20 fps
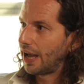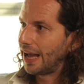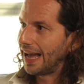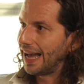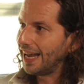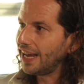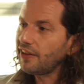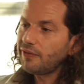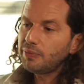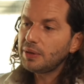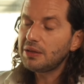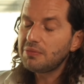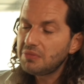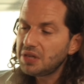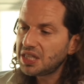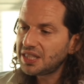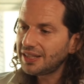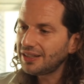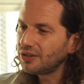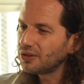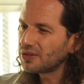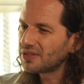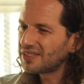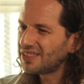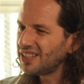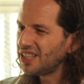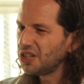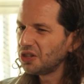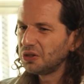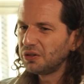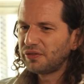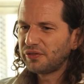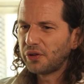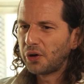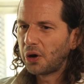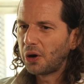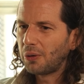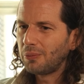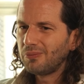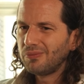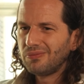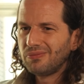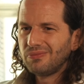I have been meeting the CEO for